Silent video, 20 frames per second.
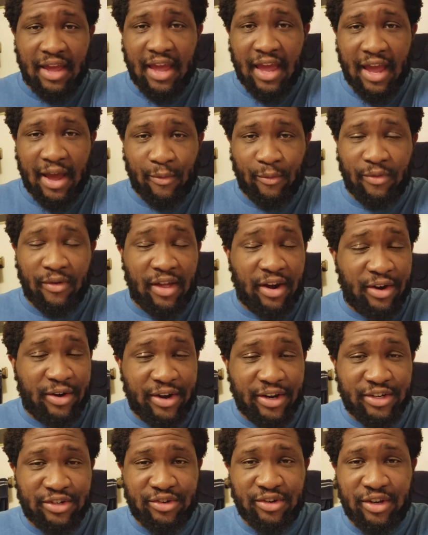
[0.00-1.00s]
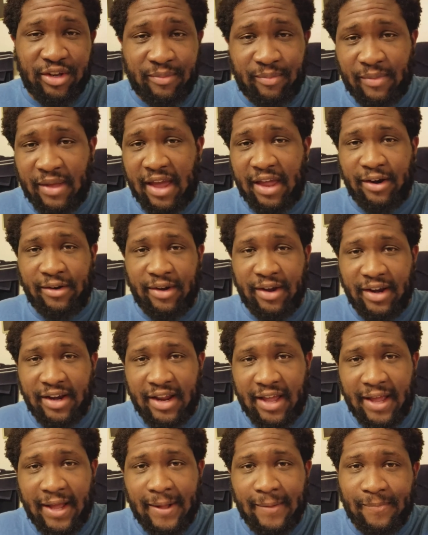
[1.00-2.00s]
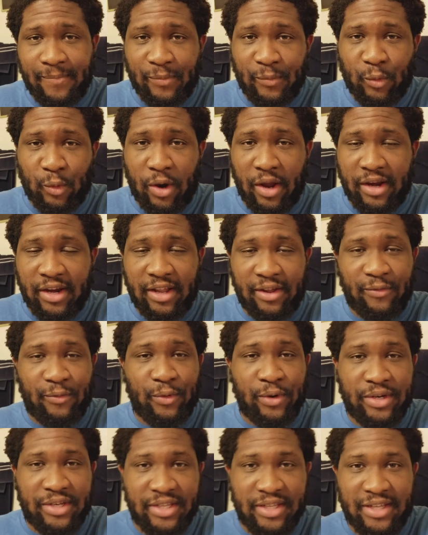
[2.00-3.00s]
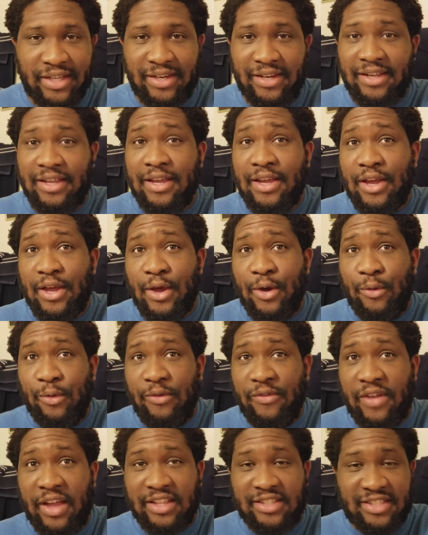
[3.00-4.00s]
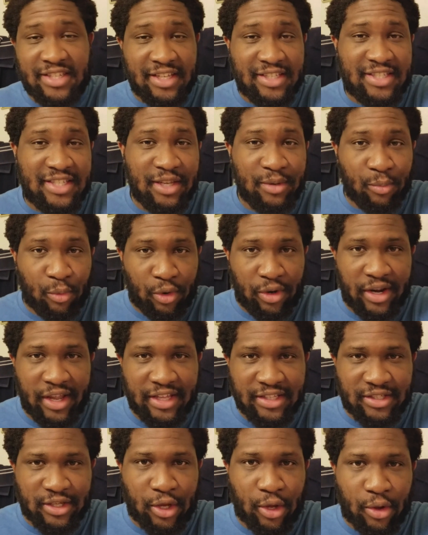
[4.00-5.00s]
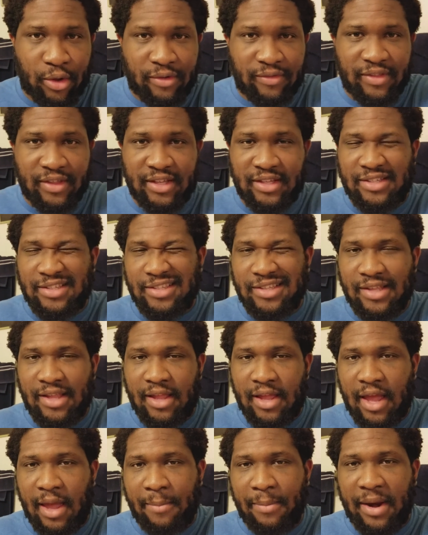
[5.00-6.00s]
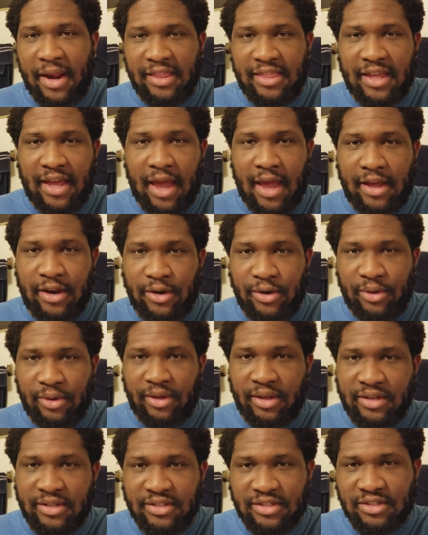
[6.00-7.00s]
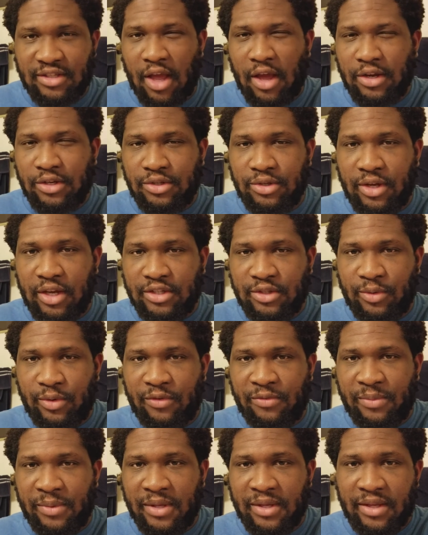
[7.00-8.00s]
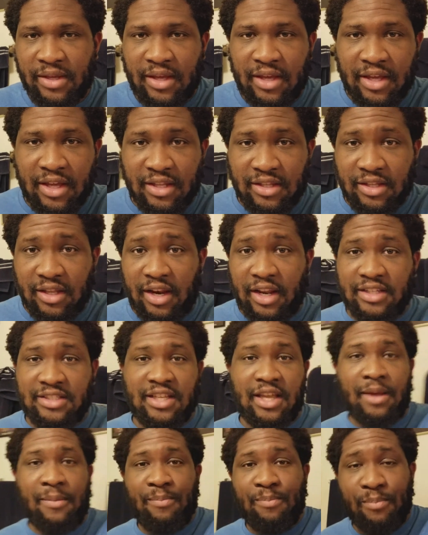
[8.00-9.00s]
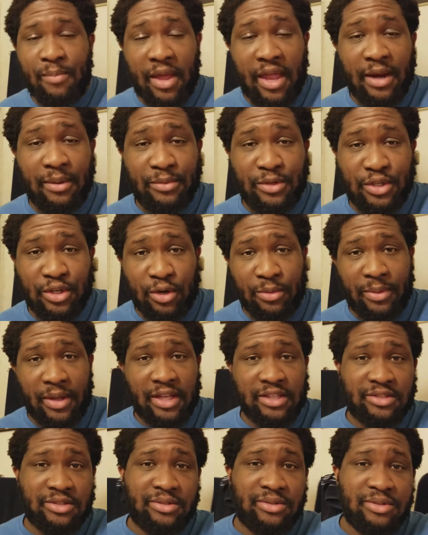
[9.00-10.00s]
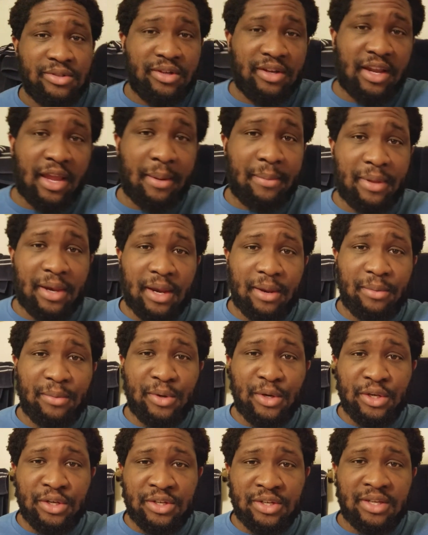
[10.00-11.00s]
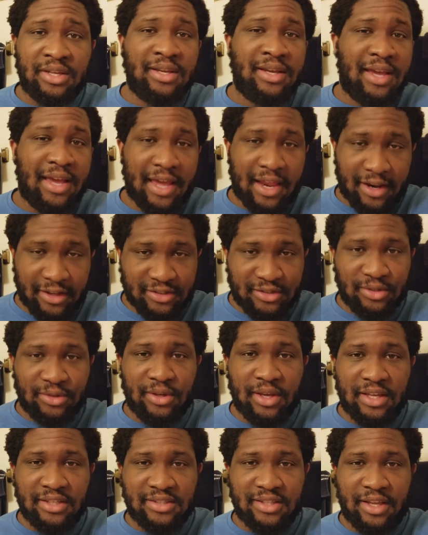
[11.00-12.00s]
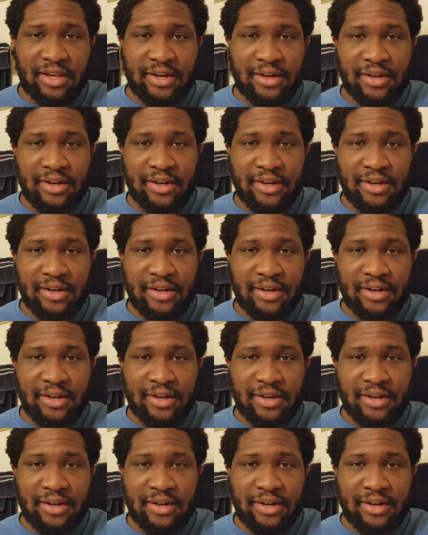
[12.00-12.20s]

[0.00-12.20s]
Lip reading: We had a great stream. I had a great night. We're on day 14. We've got 16 more days to go to this, but I think I can do it as long as you guys are with me. Till next time, my name is Shield Bazu, the Gaming Island Ninja, and I'll see you guys later.